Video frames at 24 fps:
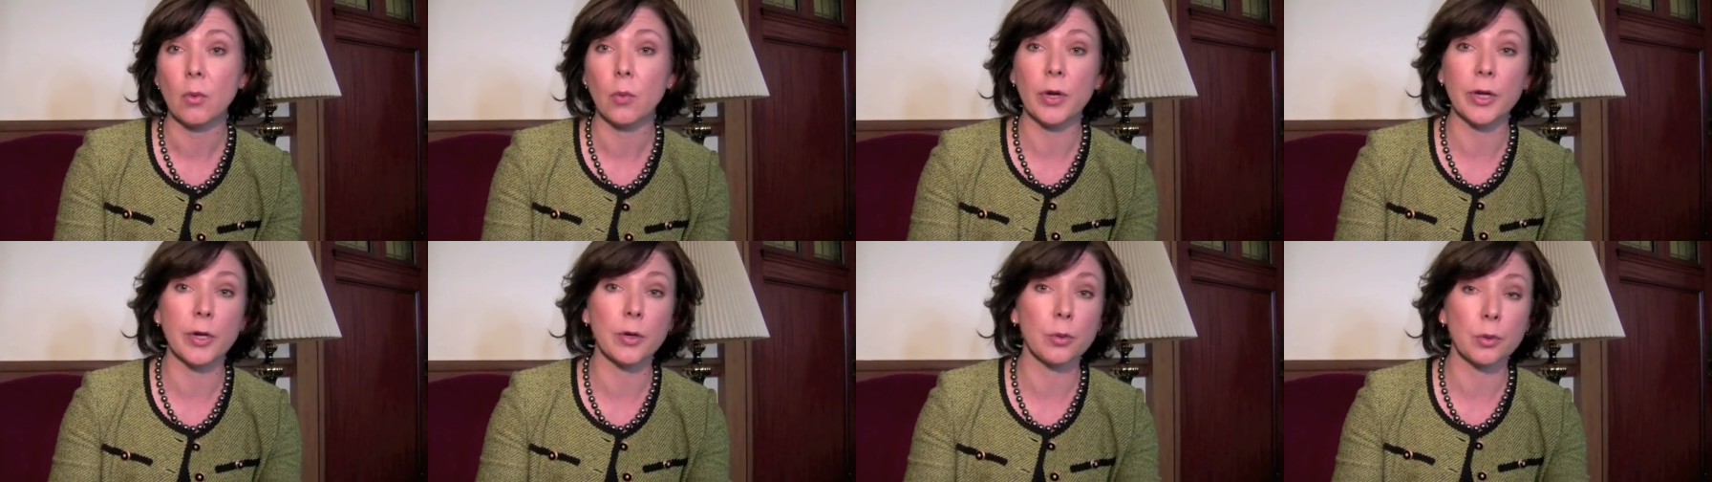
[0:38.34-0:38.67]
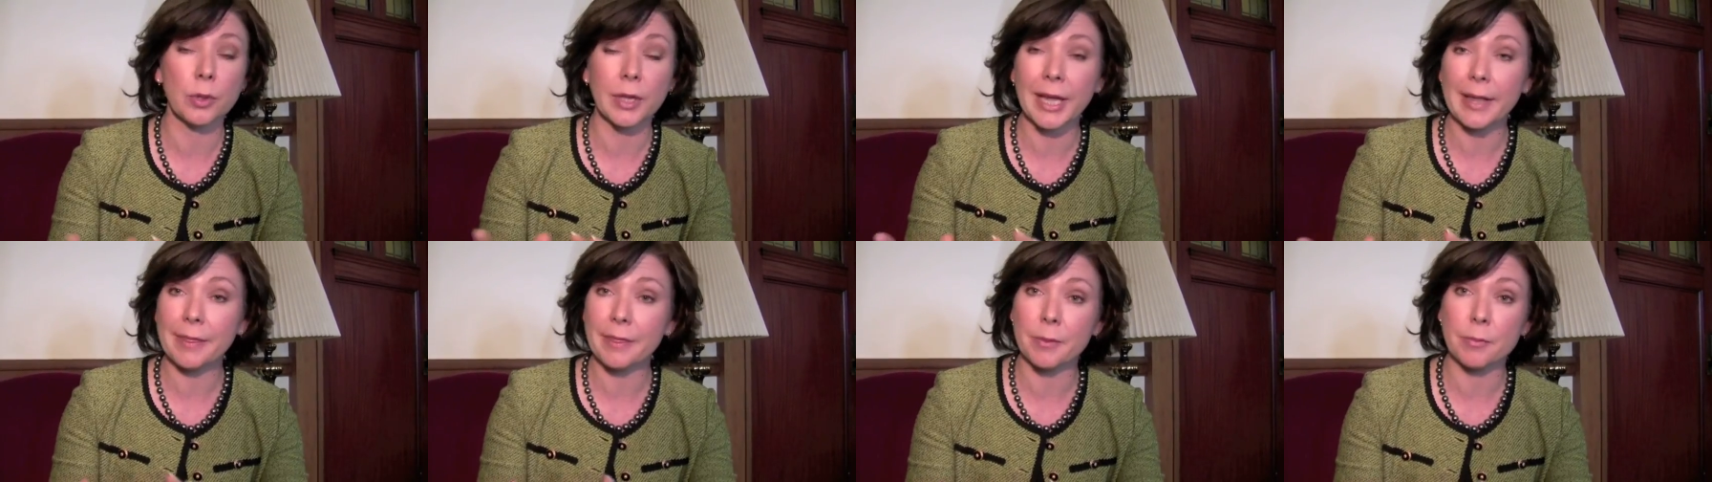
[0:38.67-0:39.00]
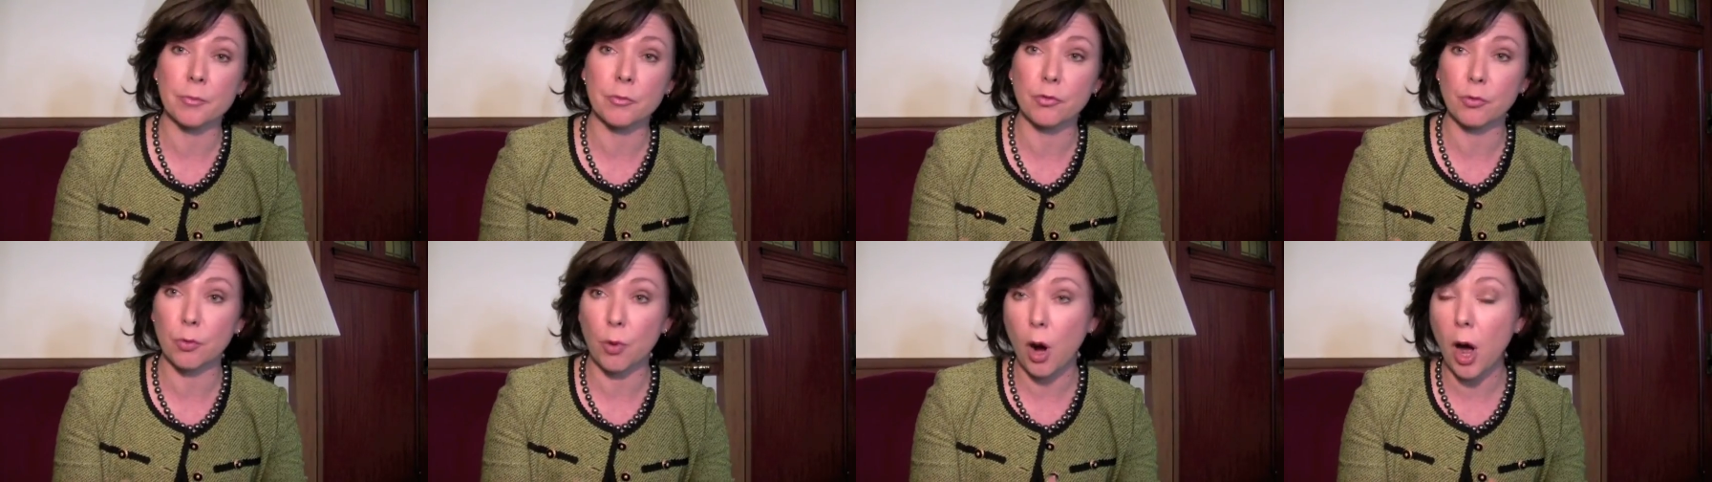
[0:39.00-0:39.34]
we don't let
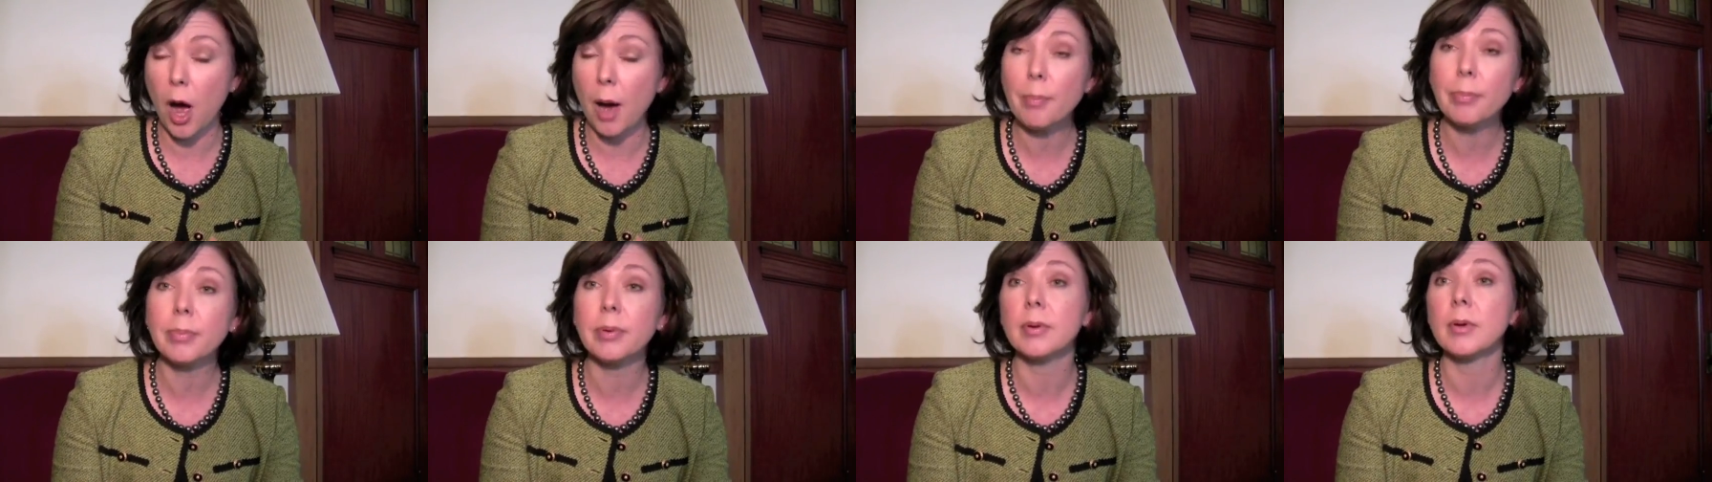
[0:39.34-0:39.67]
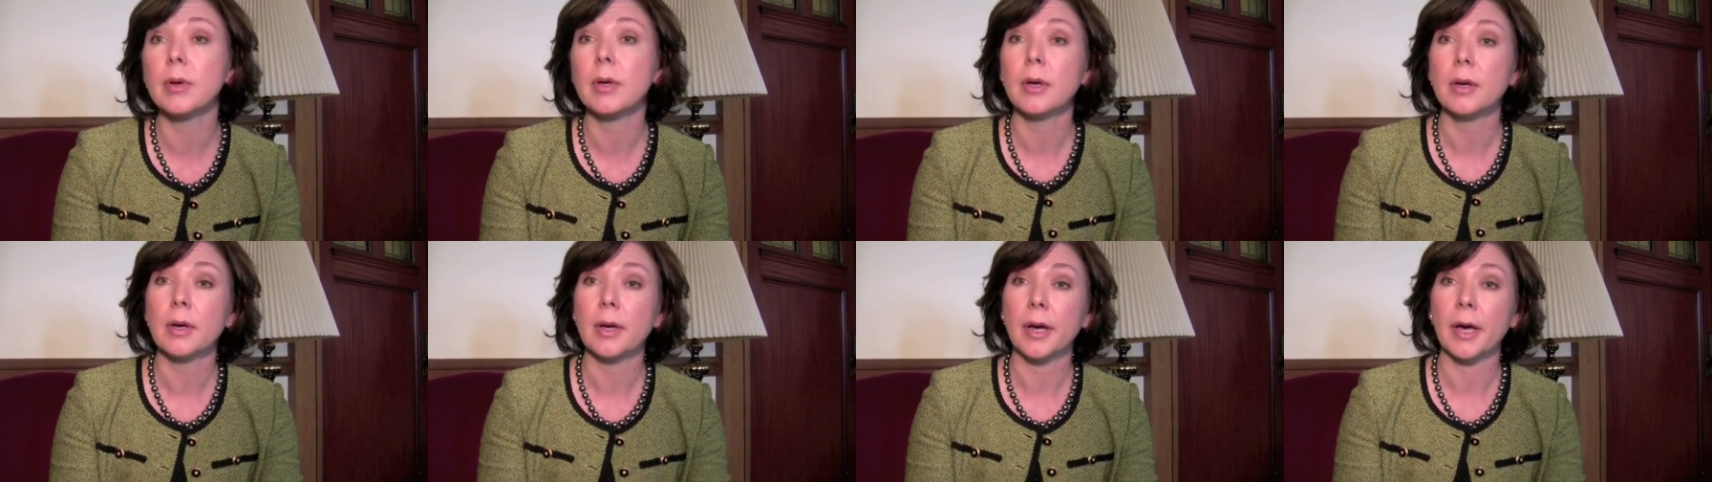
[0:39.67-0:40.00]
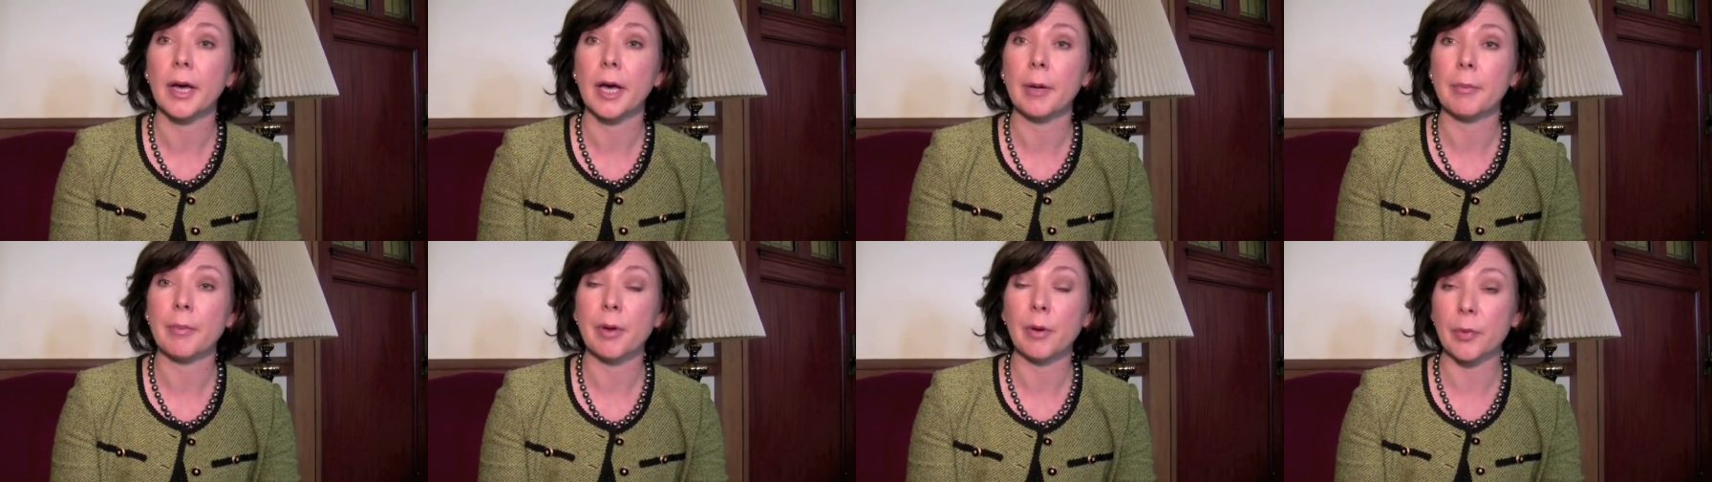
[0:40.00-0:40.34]
them drop.
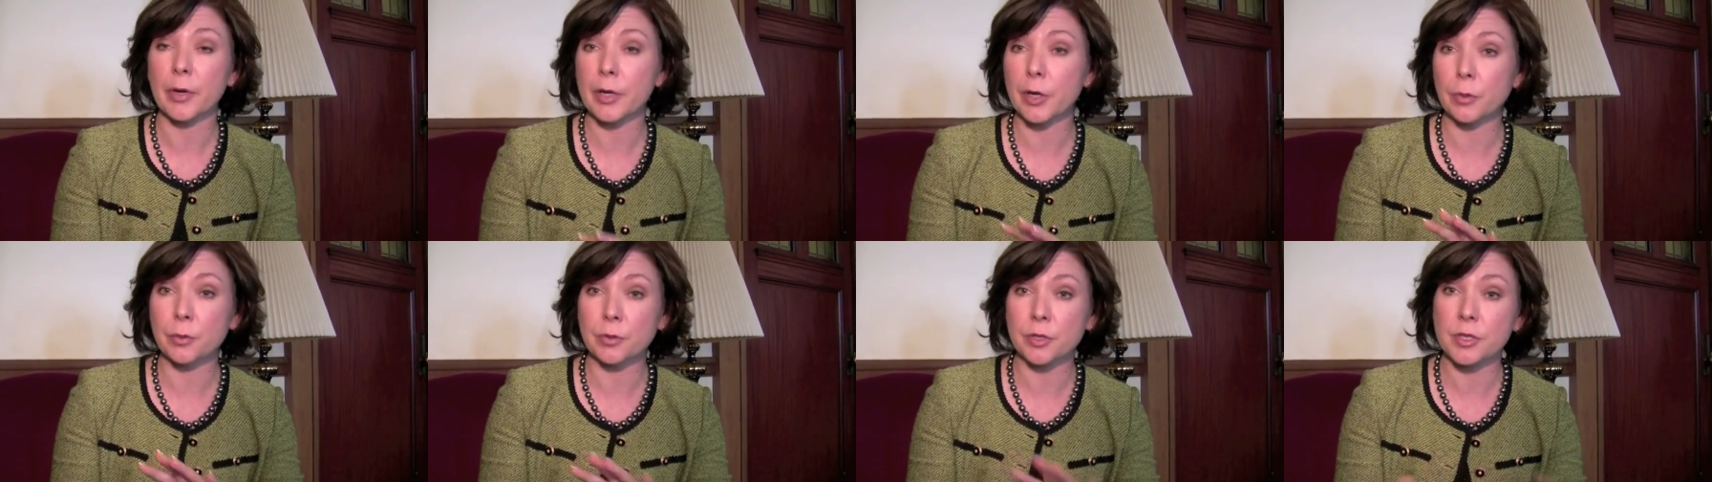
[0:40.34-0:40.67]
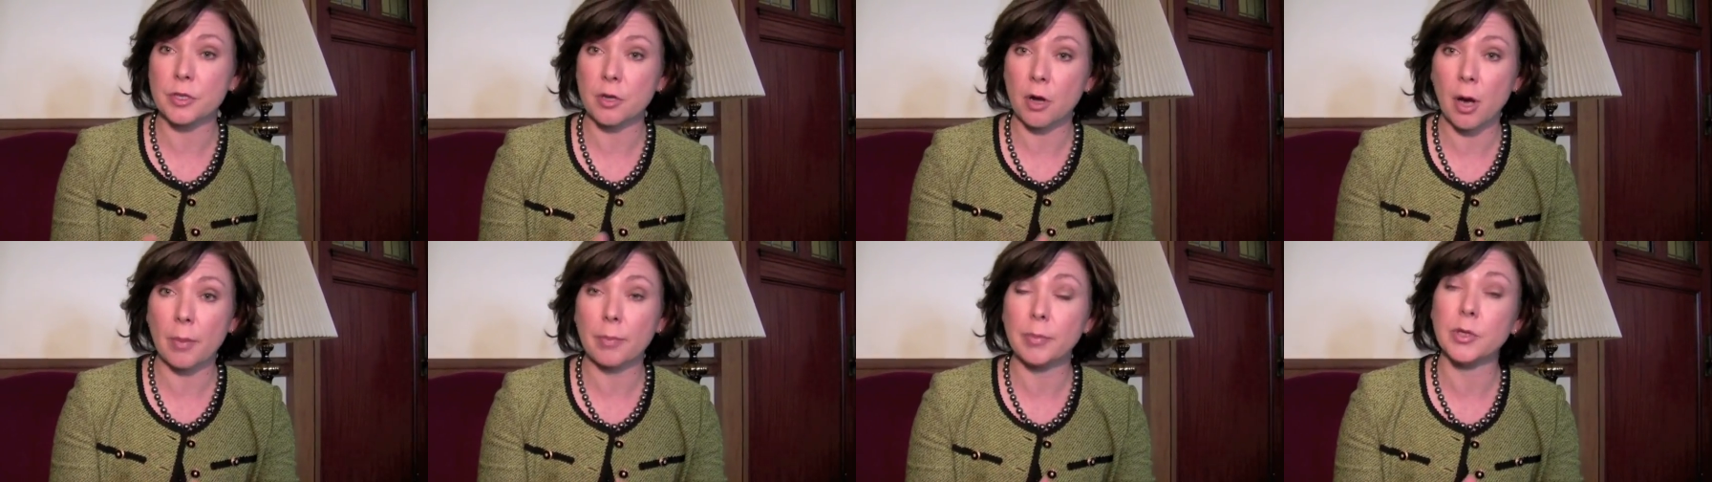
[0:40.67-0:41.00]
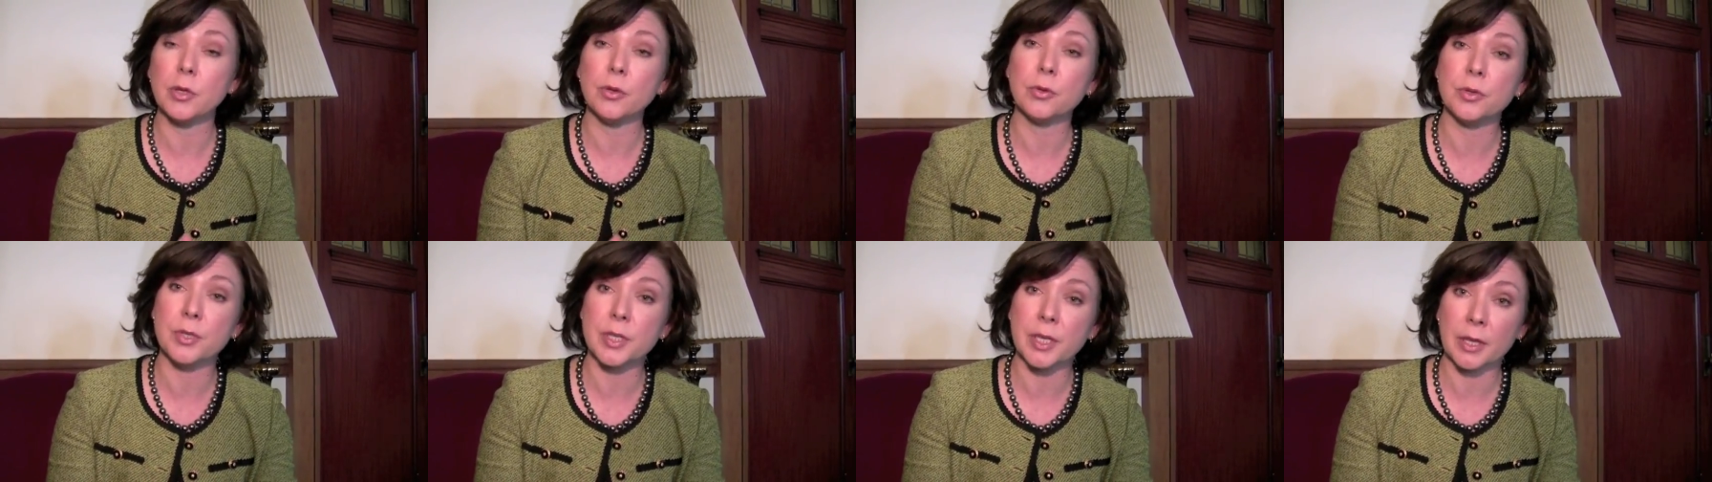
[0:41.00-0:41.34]
And we don't stop
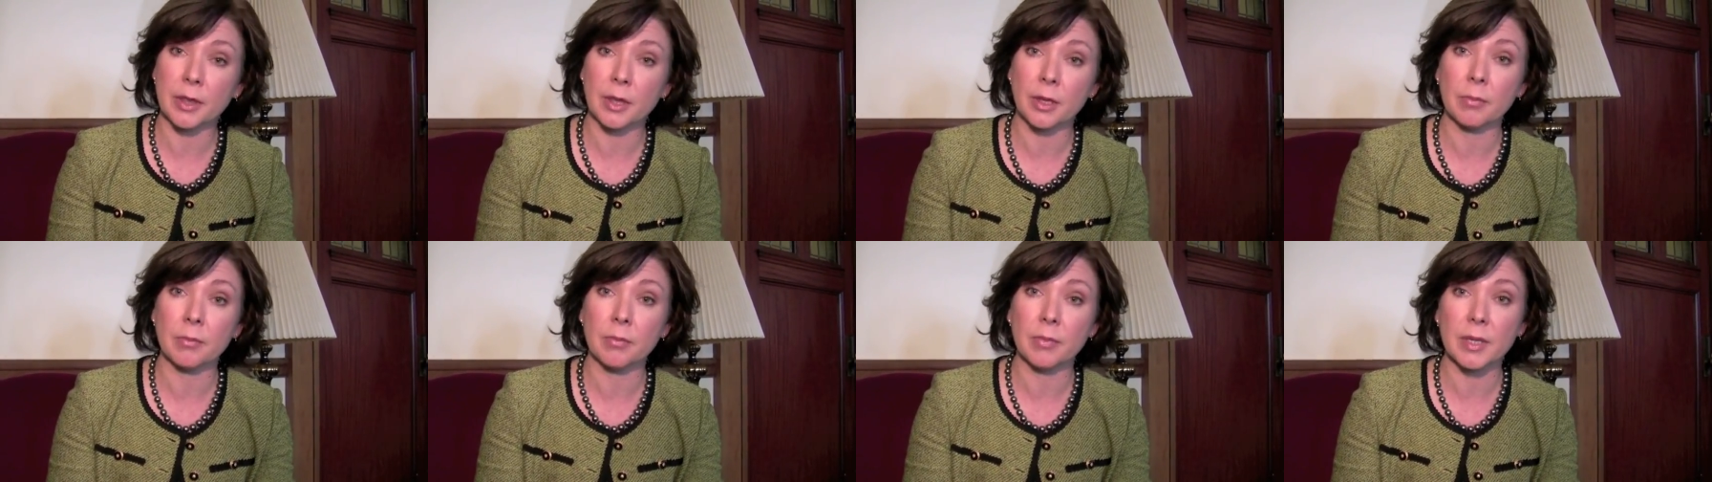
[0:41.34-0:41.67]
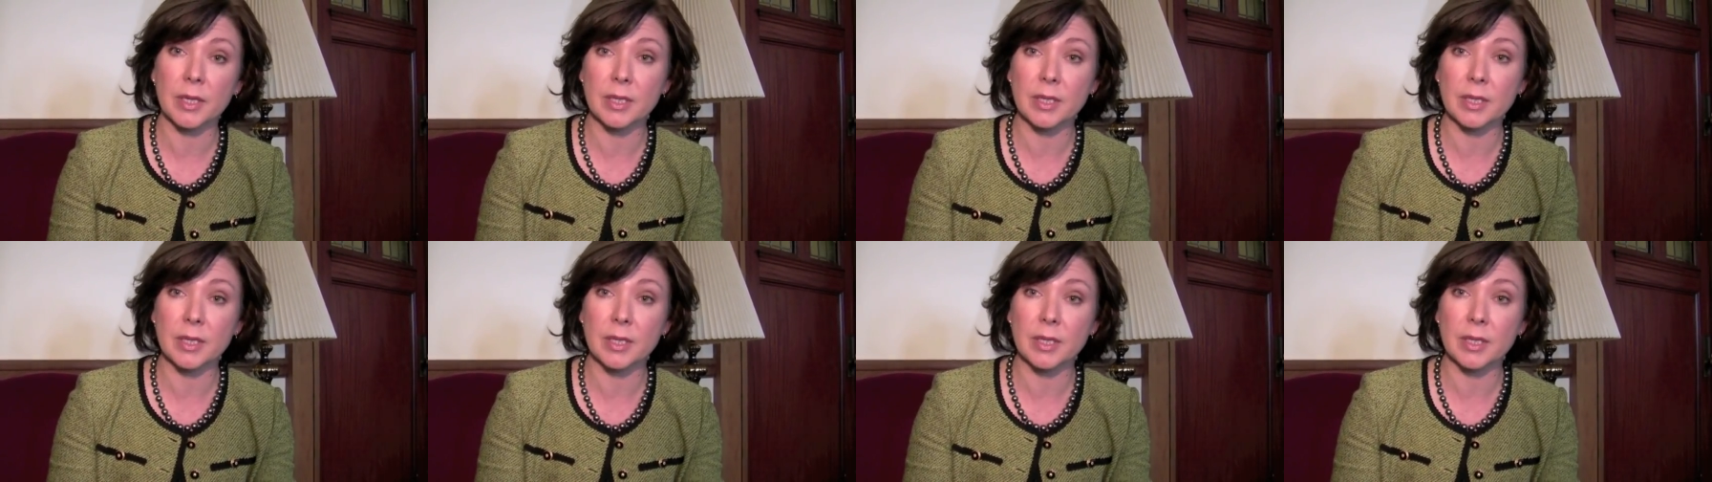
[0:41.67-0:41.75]
using them.